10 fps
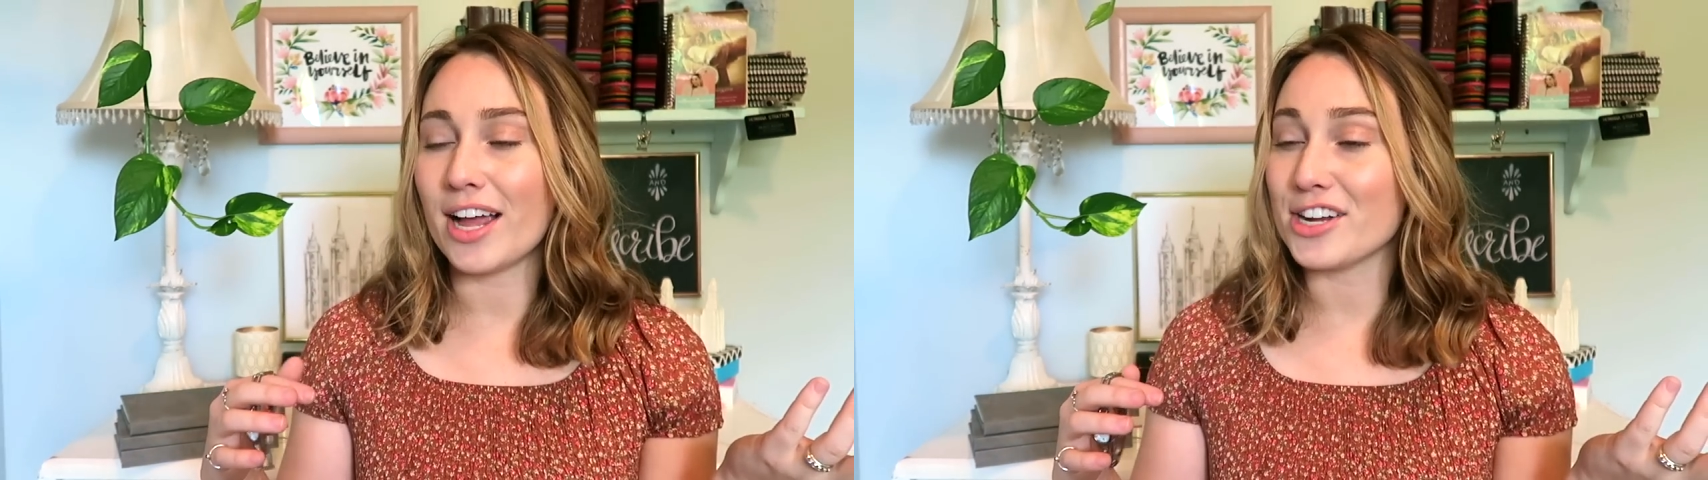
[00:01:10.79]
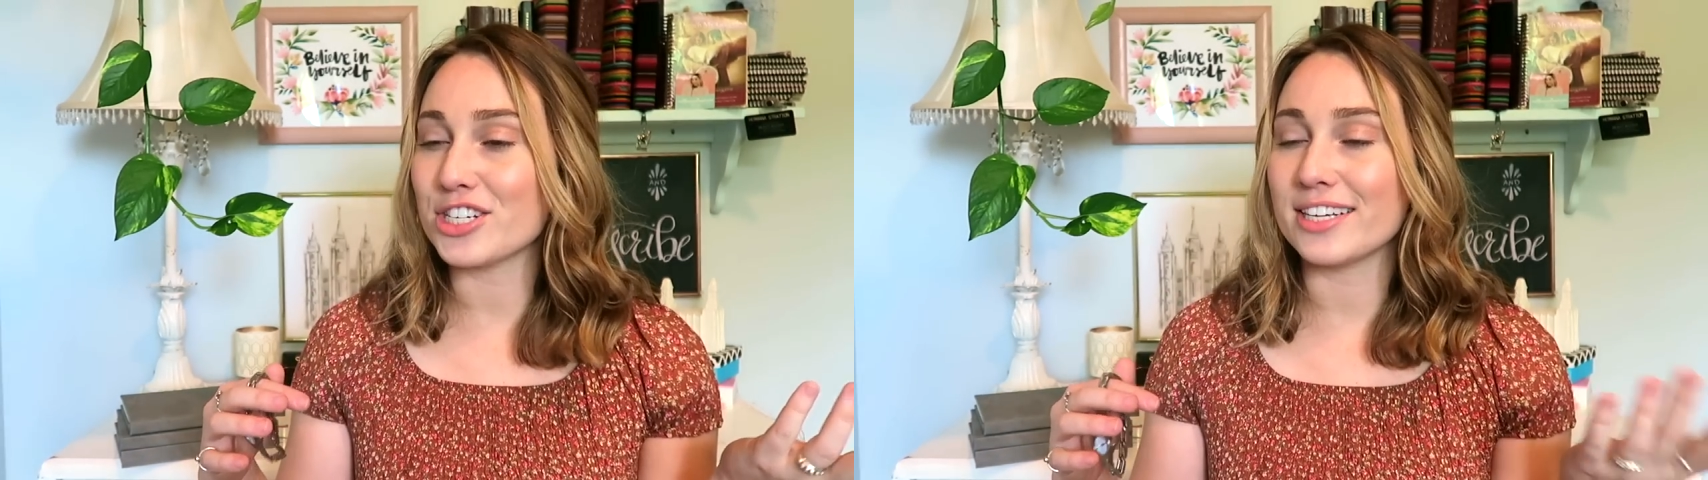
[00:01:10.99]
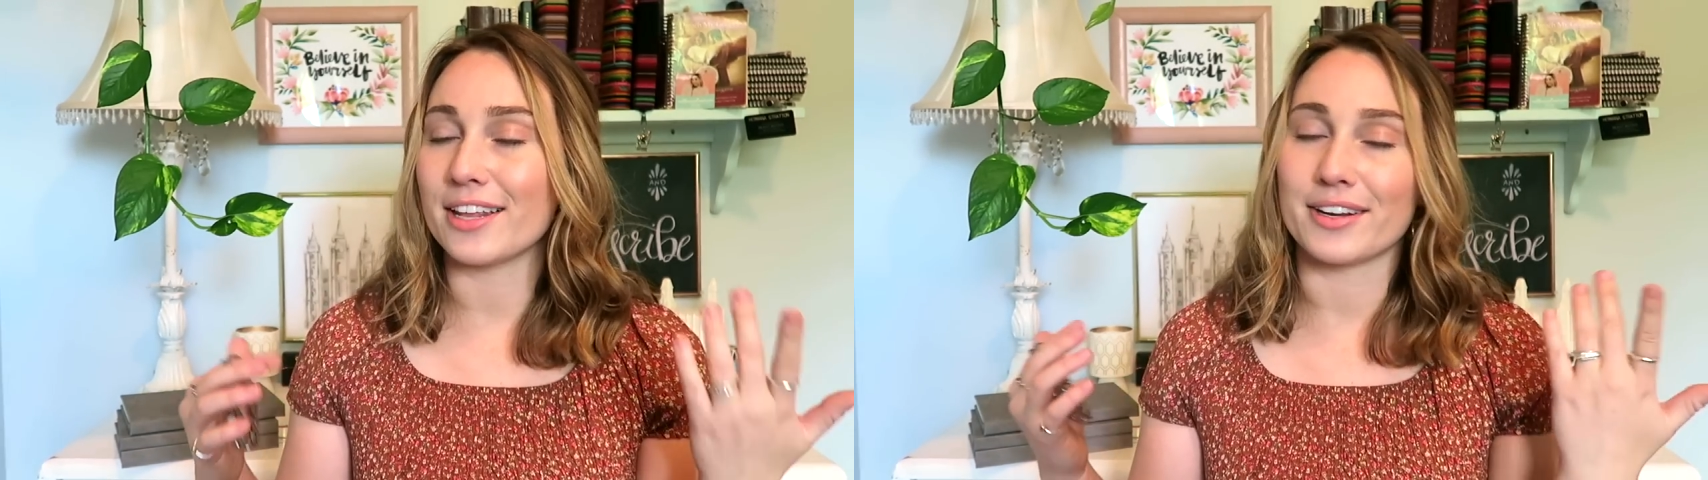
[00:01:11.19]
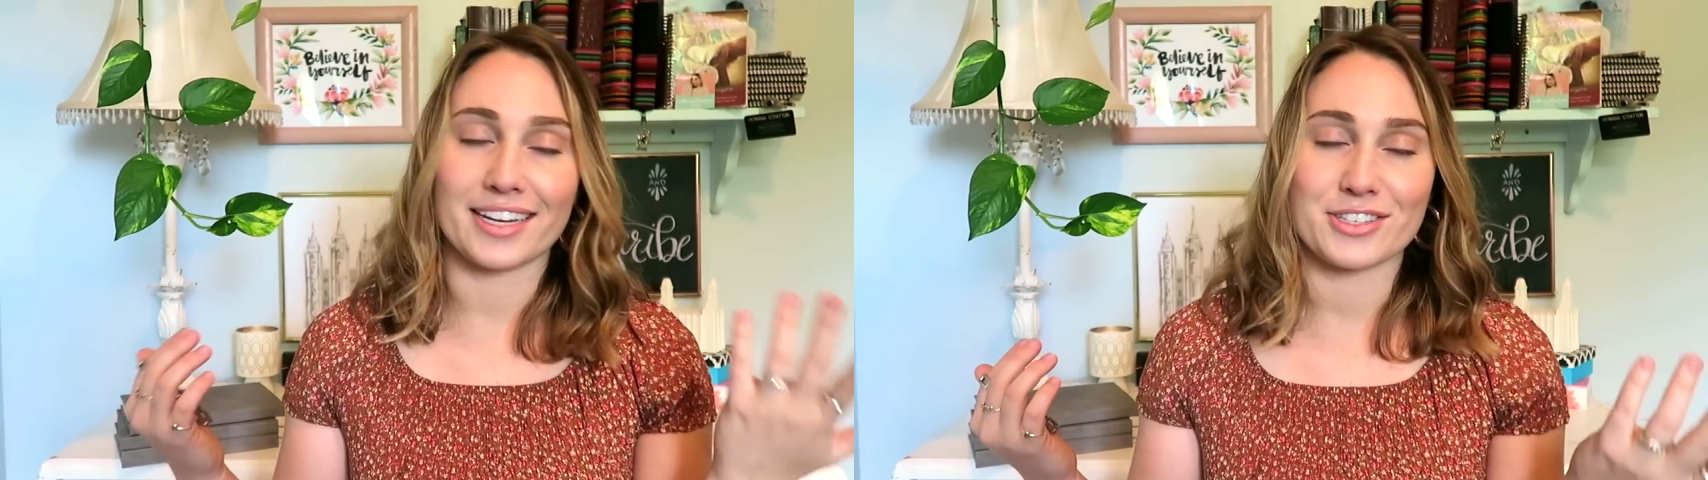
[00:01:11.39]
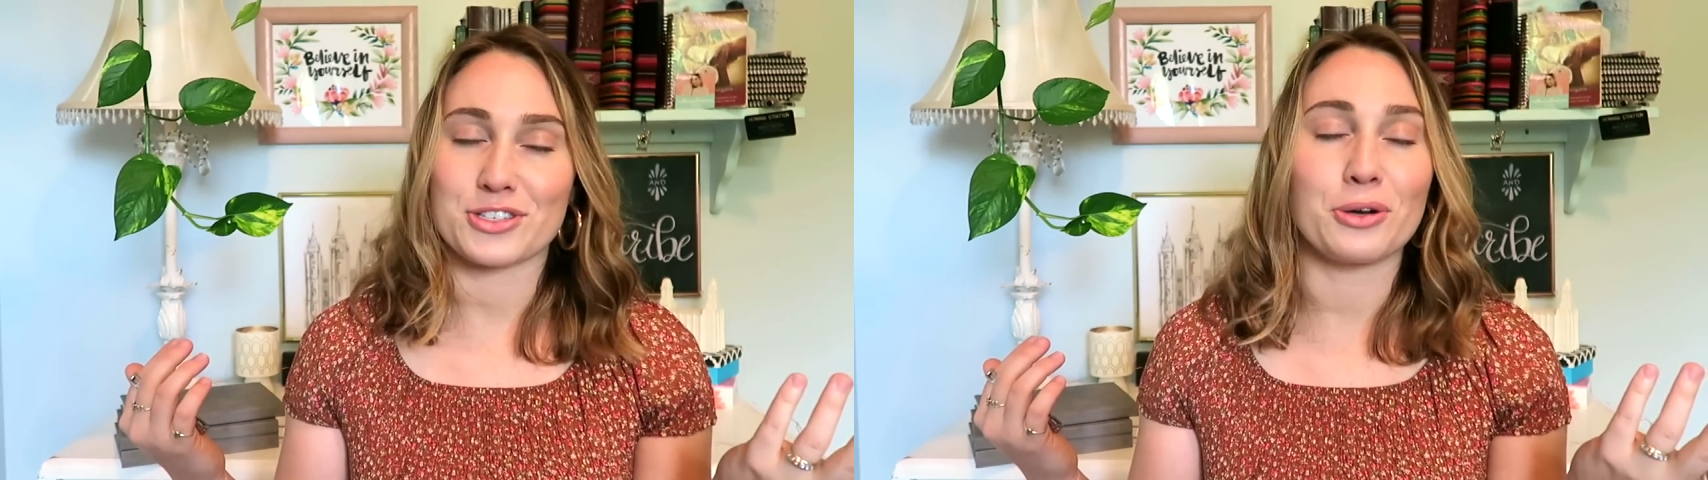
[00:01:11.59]
flashy, that it
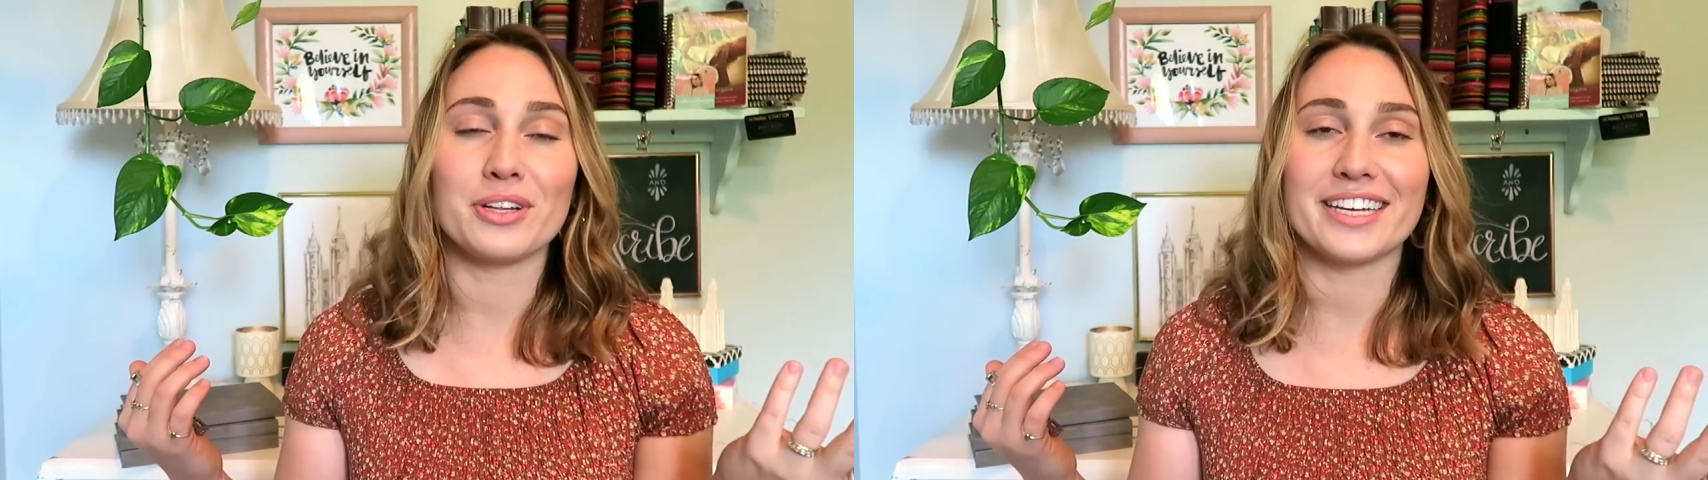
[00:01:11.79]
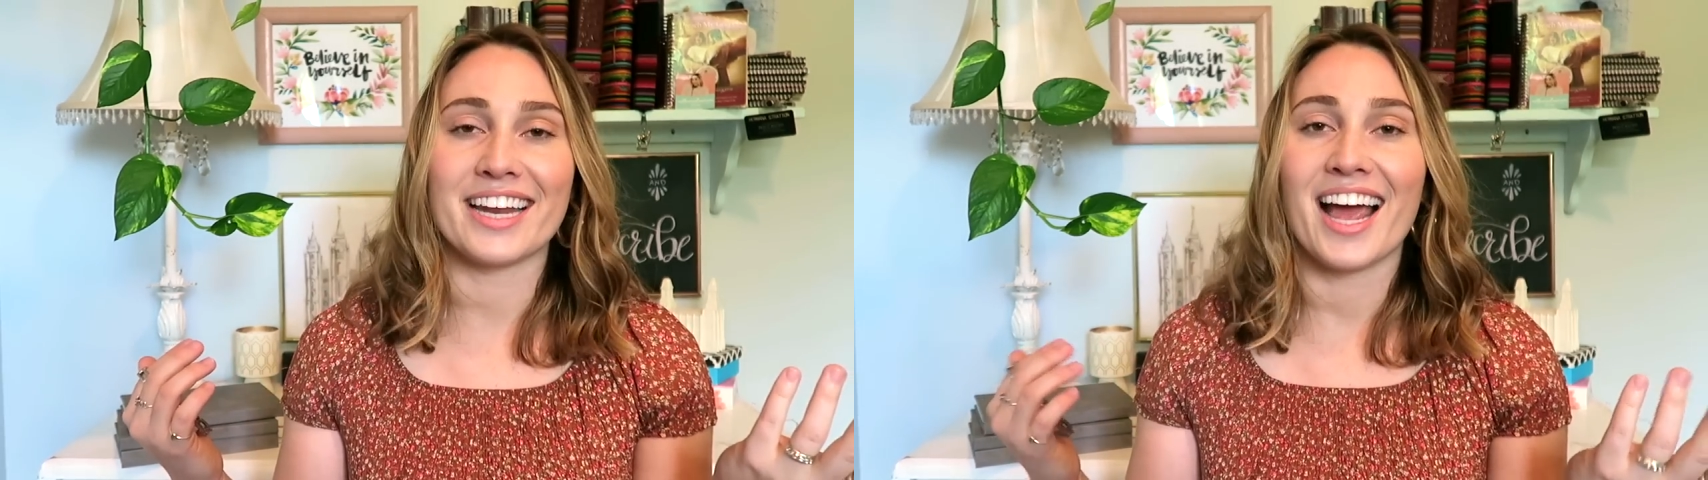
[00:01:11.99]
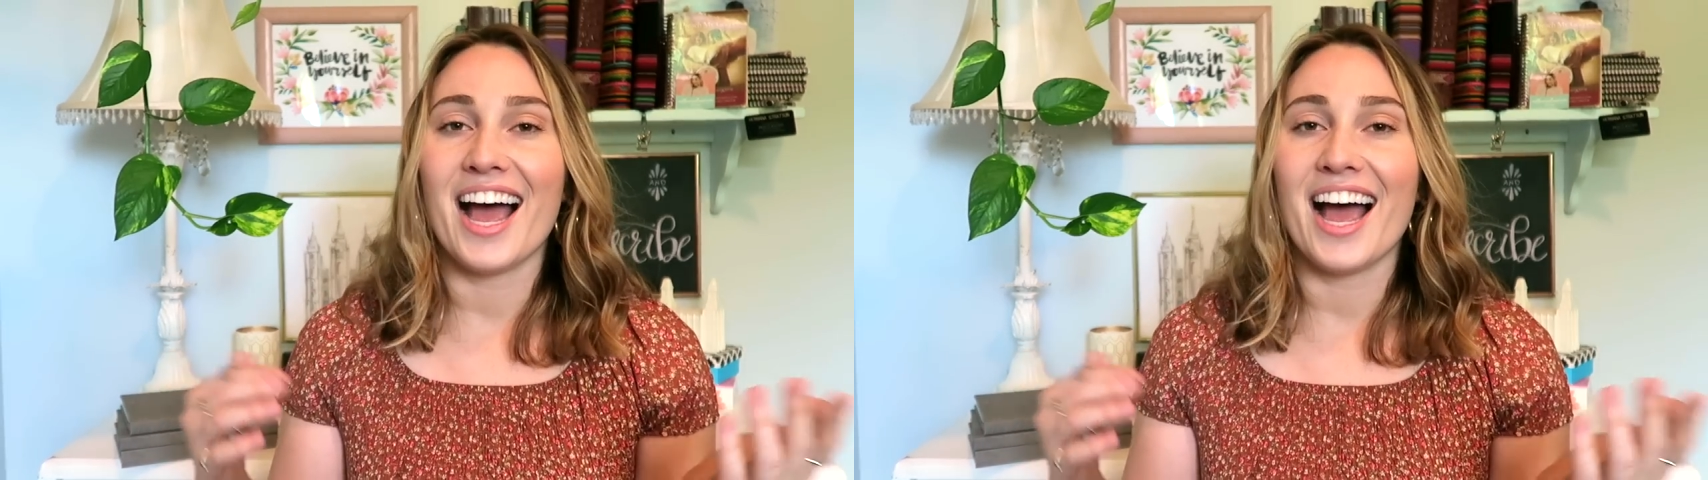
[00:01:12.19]
gets stolen.